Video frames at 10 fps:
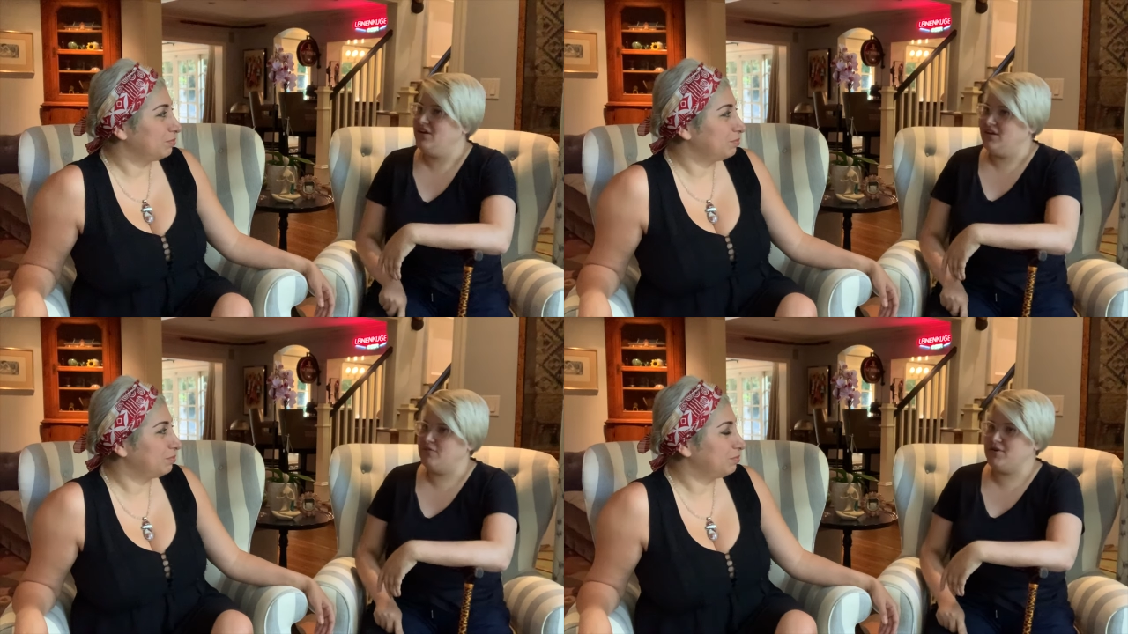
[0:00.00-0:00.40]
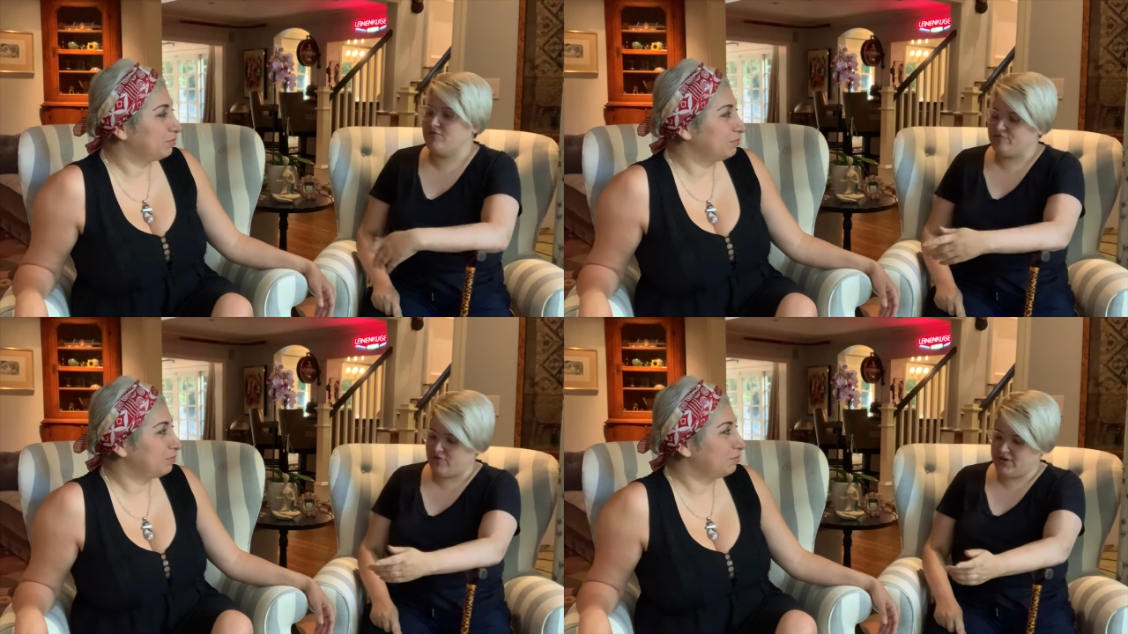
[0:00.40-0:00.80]
Speaker 1: you know, we
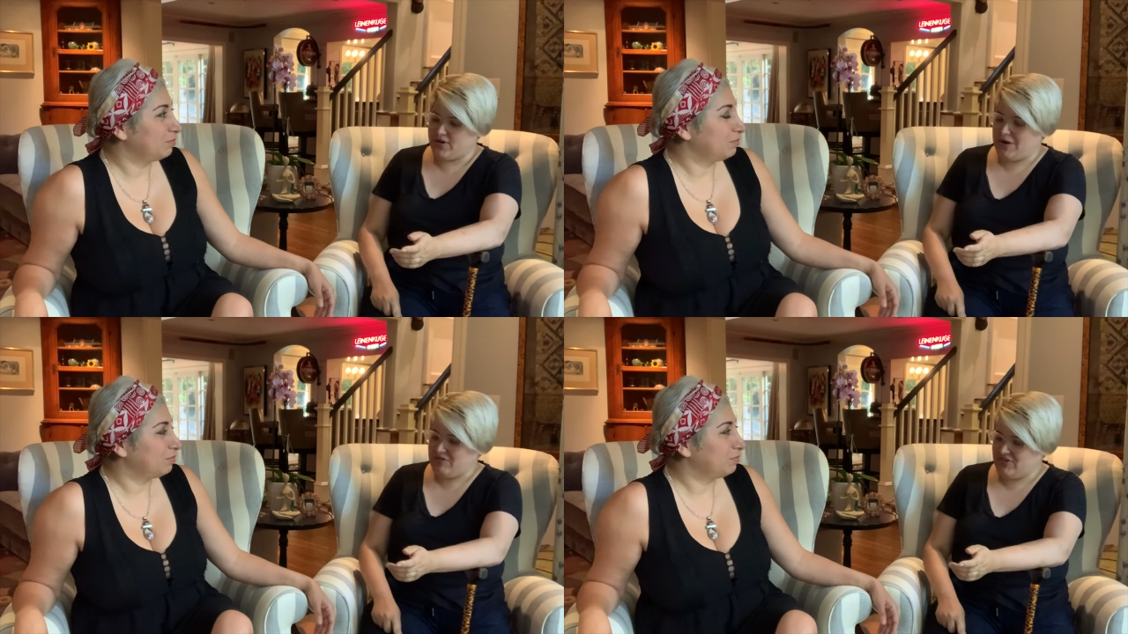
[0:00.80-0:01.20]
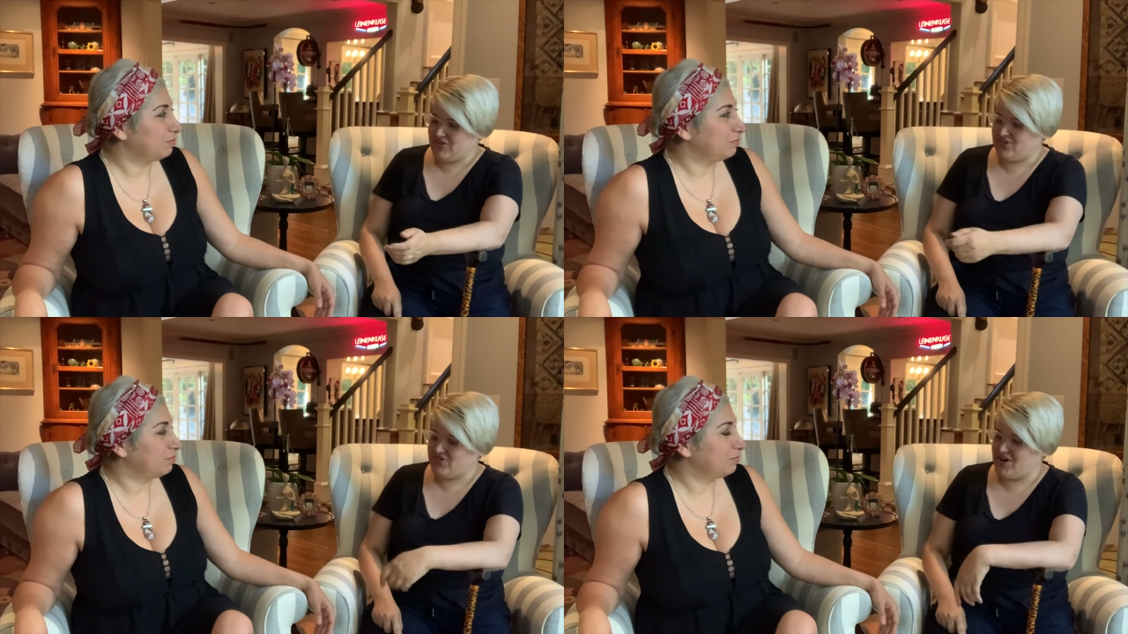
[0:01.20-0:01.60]
don't fully know how this
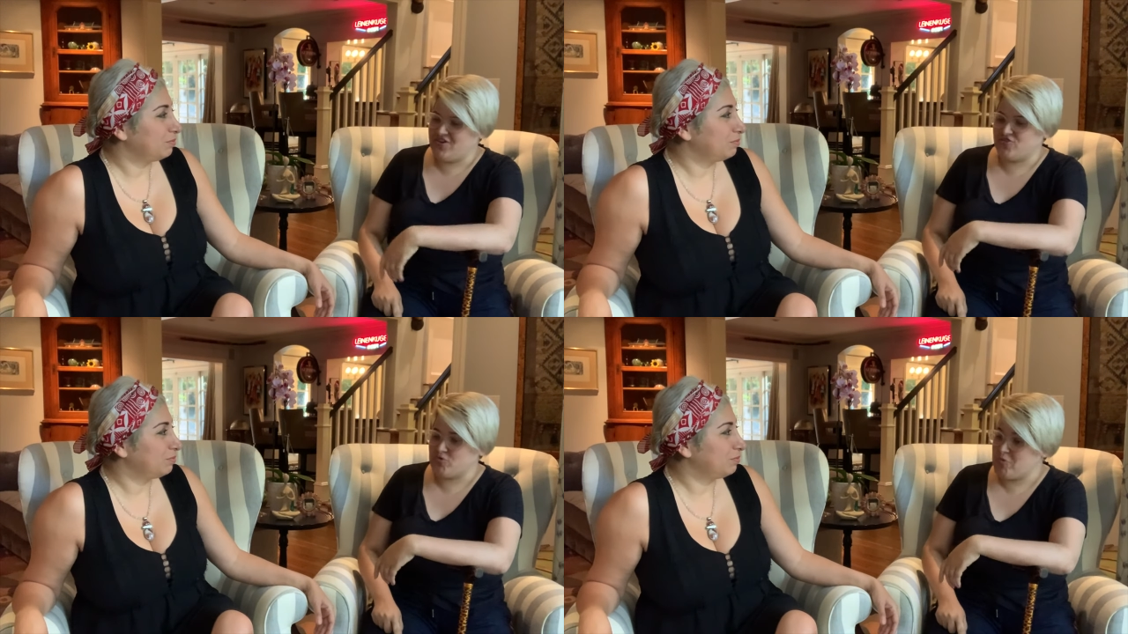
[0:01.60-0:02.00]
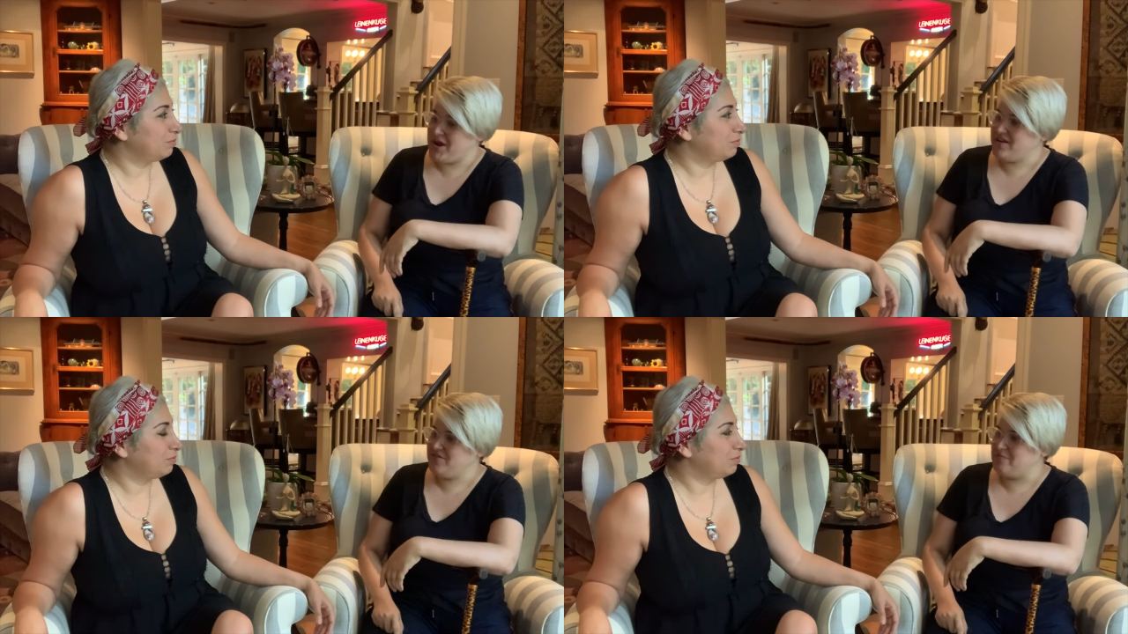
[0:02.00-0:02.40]
exchange
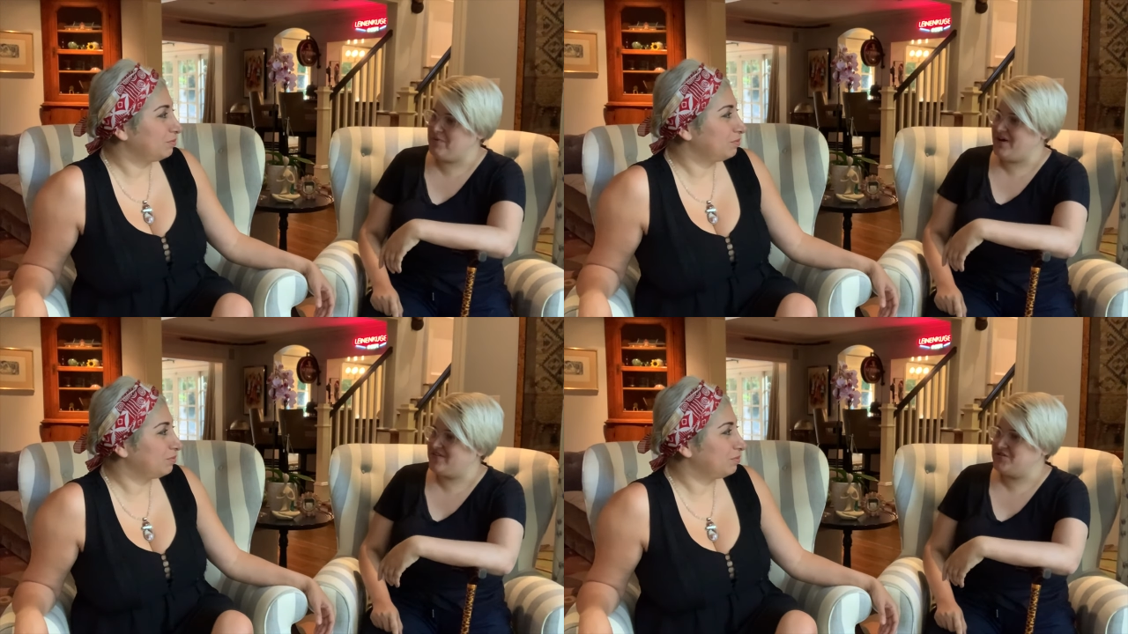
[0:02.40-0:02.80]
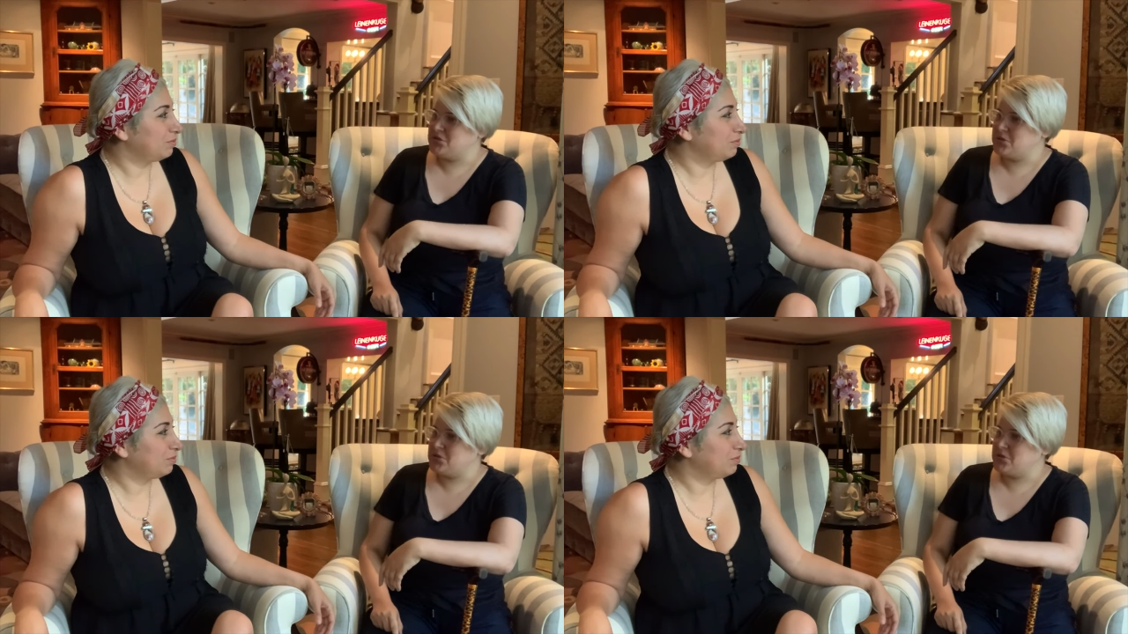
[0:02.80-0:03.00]
went, but